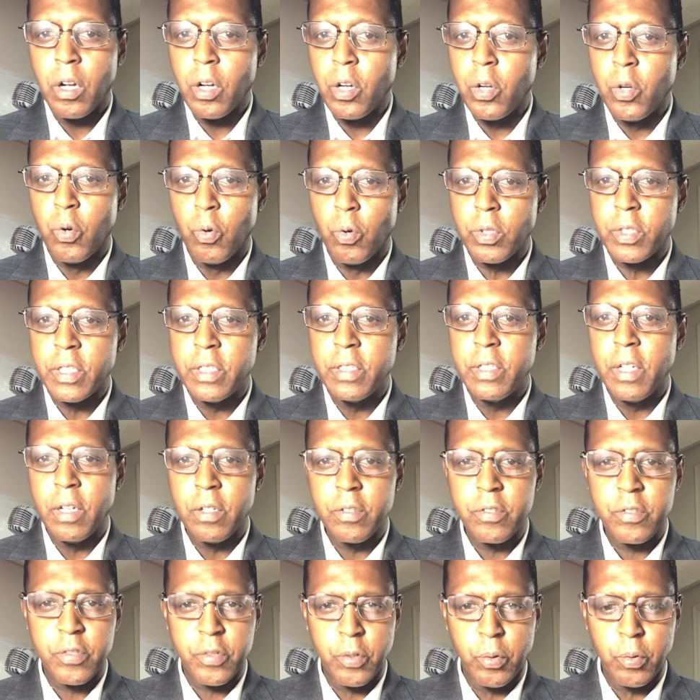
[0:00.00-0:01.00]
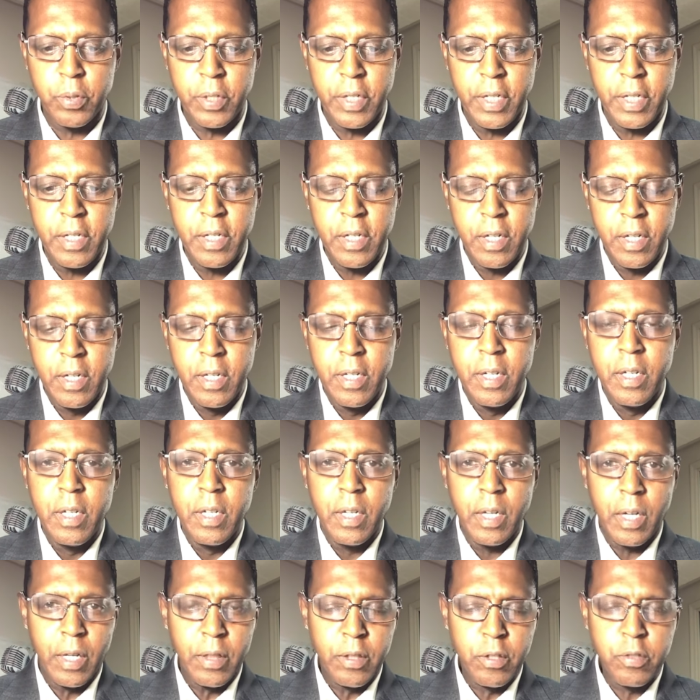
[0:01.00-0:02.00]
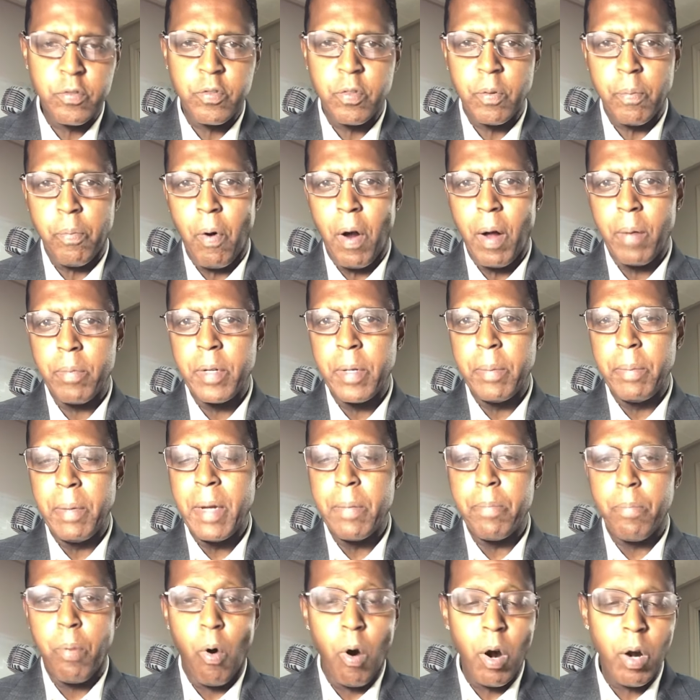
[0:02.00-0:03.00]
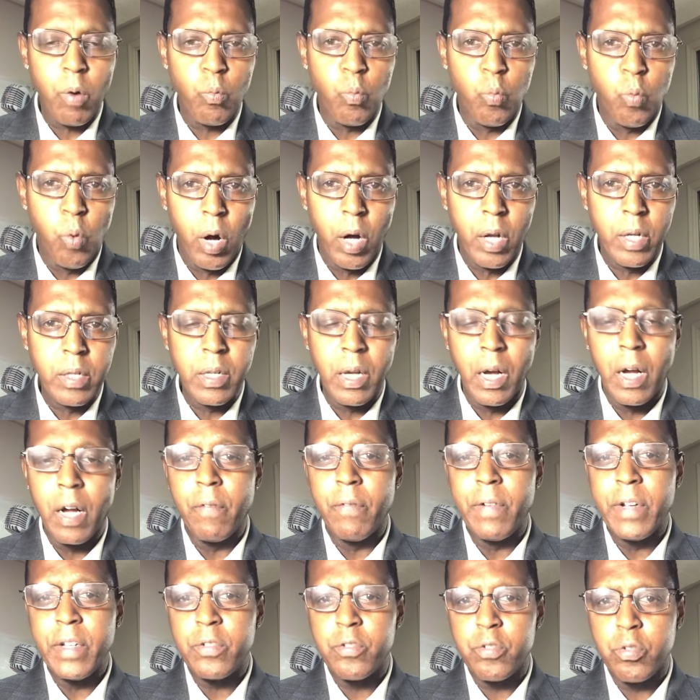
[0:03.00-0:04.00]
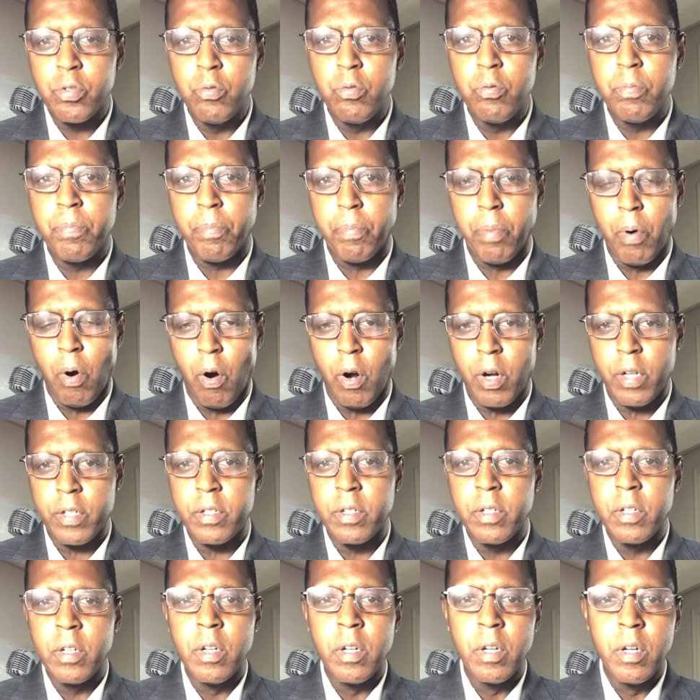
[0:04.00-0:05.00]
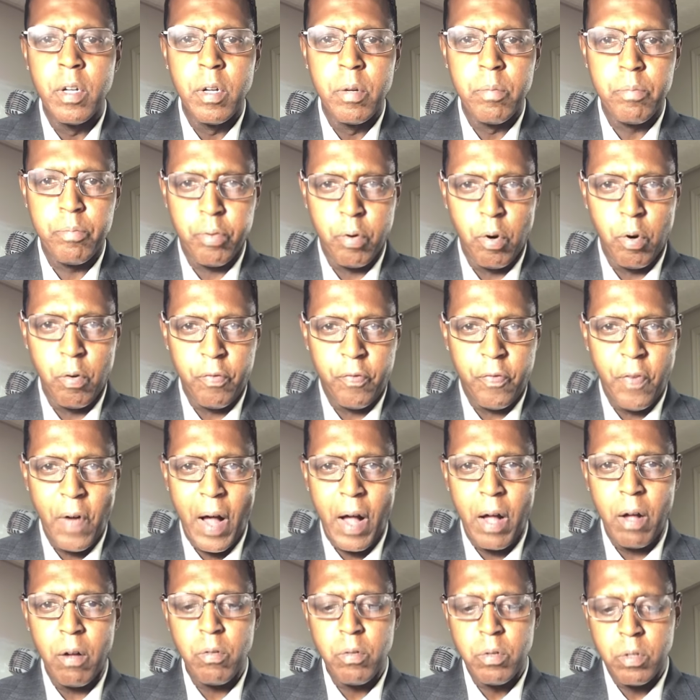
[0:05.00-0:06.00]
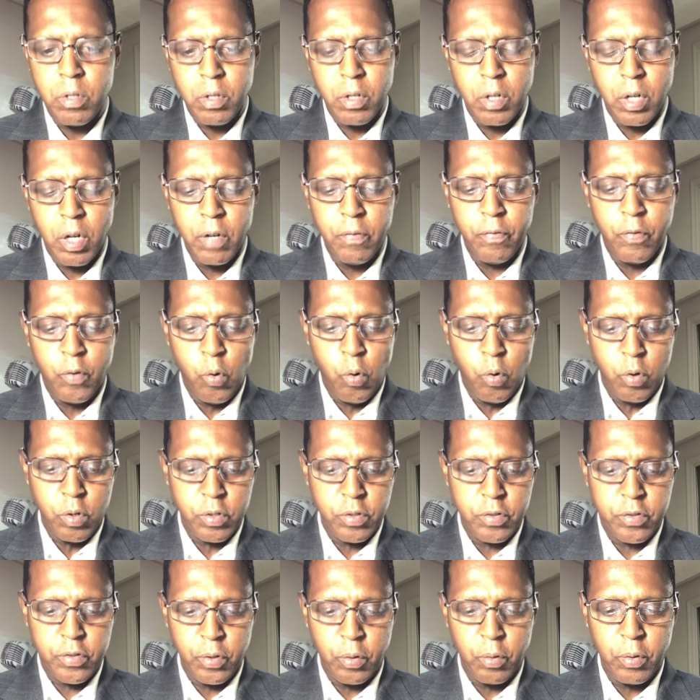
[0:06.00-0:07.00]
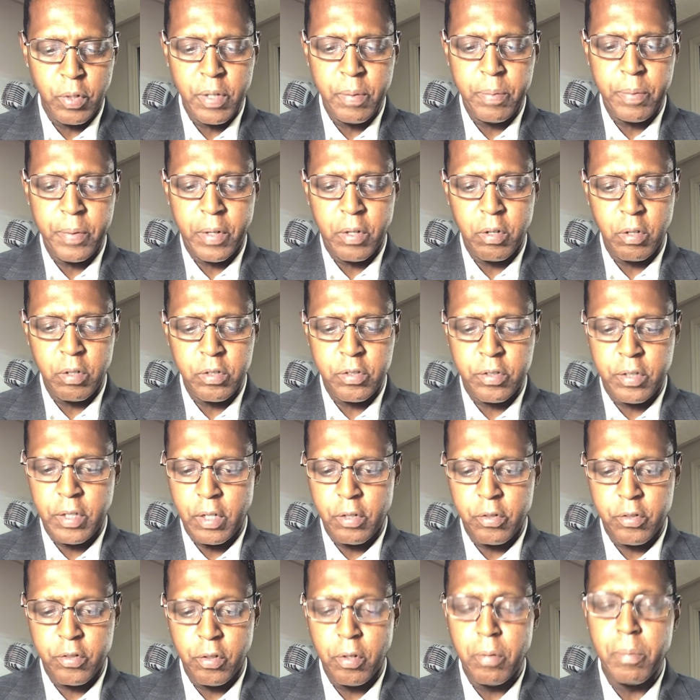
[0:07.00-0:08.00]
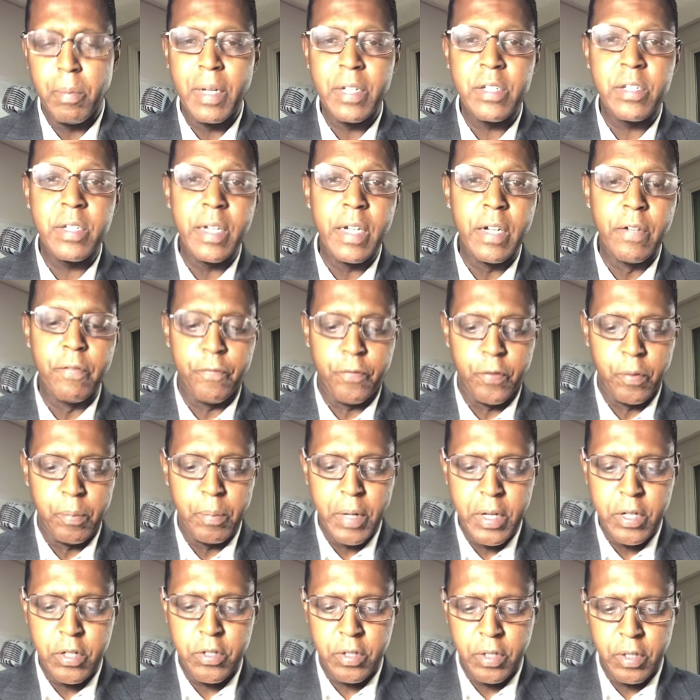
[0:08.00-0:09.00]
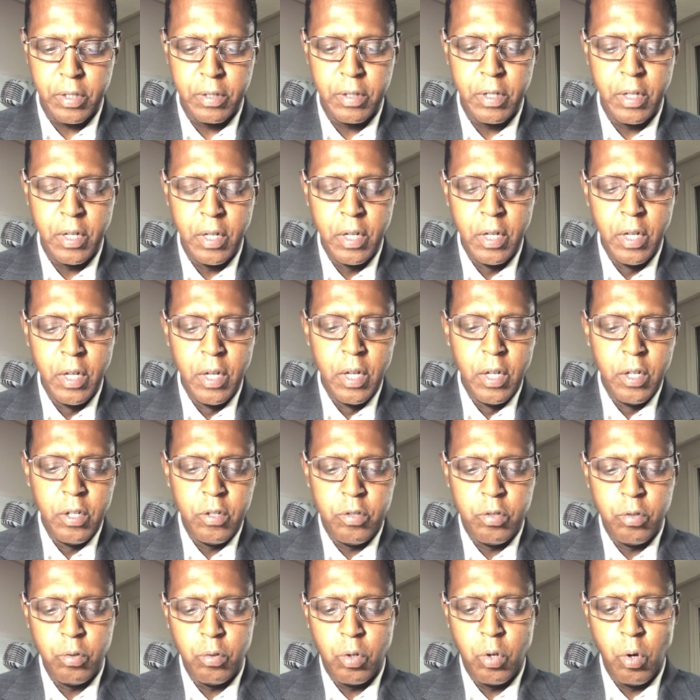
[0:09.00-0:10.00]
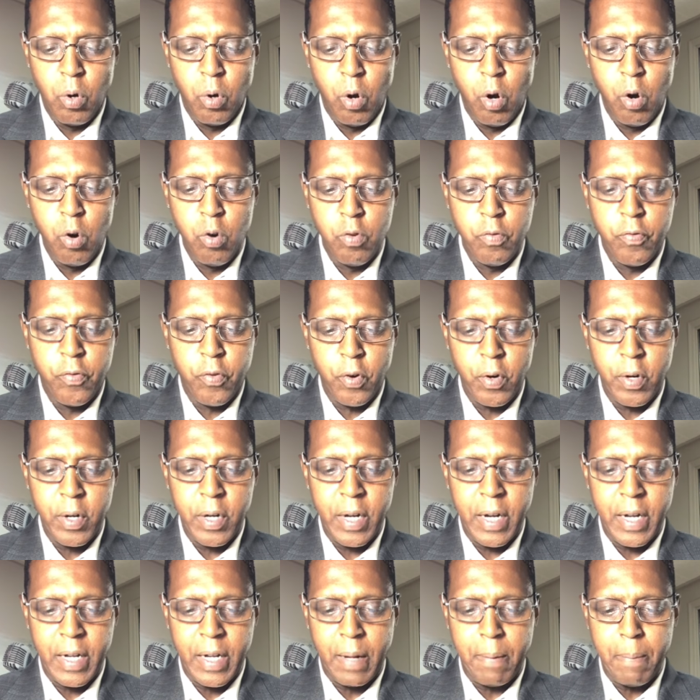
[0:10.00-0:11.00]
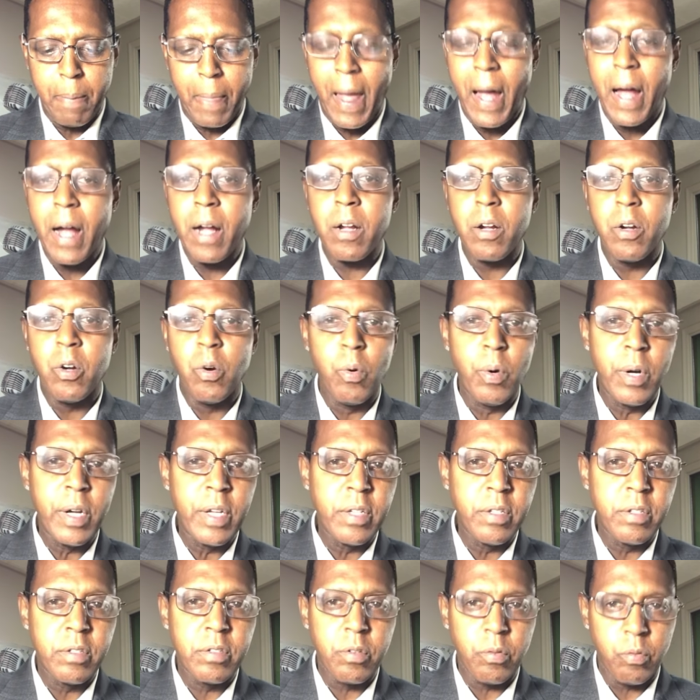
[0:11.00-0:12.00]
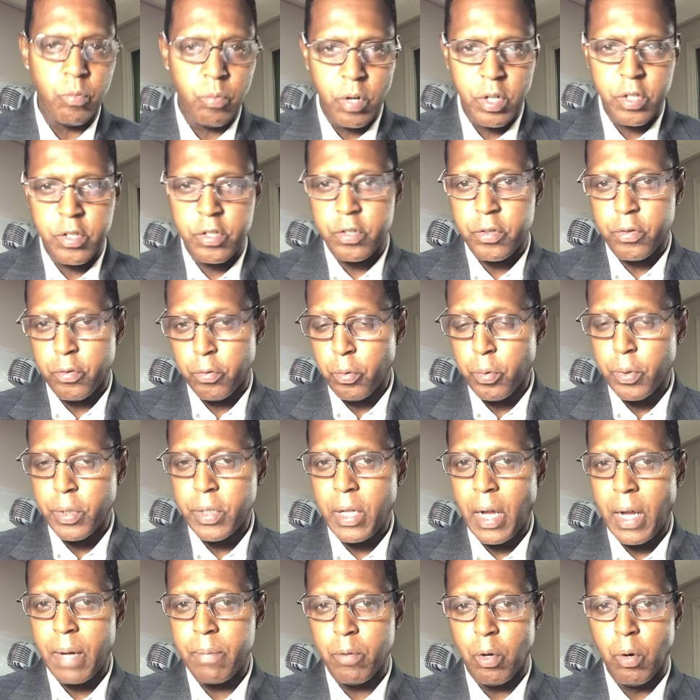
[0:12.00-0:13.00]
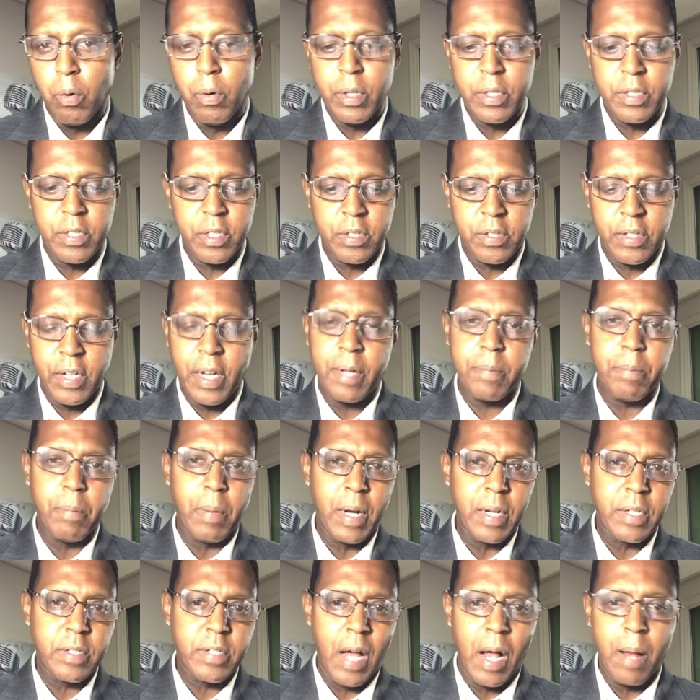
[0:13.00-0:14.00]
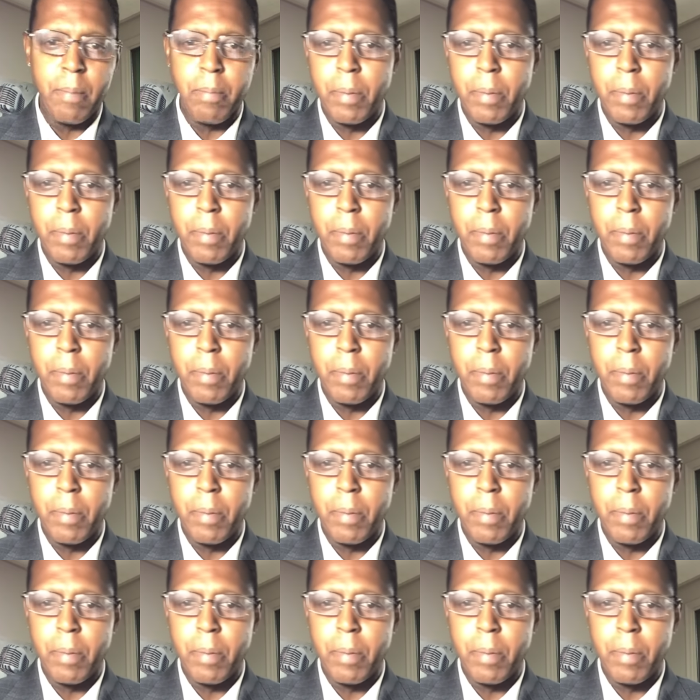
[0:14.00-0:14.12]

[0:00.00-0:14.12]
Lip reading: Gordon Solie. And this will probably be part one of a two-part profile of Gordon Solie because there's so much information to go over, and I'm not going to rush through it. I'm going to take my time.